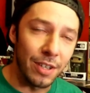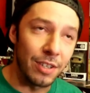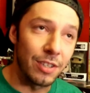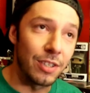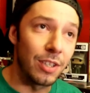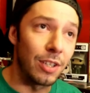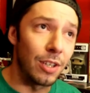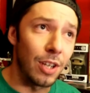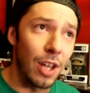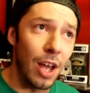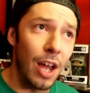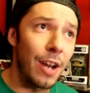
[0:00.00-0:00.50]

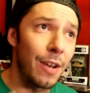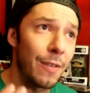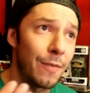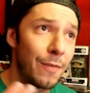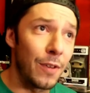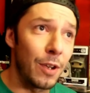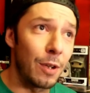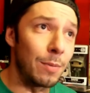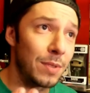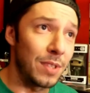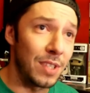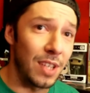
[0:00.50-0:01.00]
There's a lot of
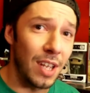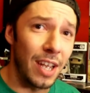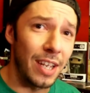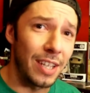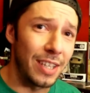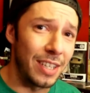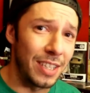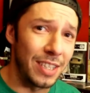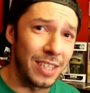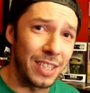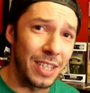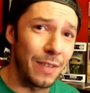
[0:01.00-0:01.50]
films
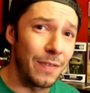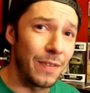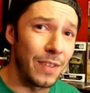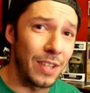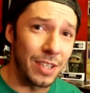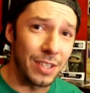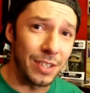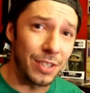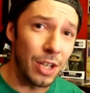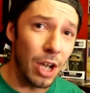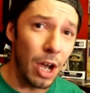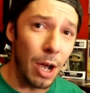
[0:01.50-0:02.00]
like this, even
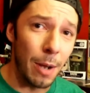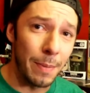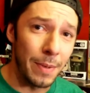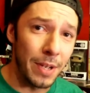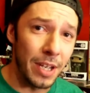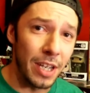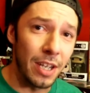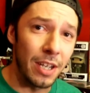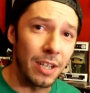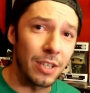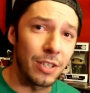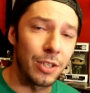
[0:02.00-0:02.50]

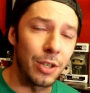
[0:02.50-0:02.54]
Insomnia.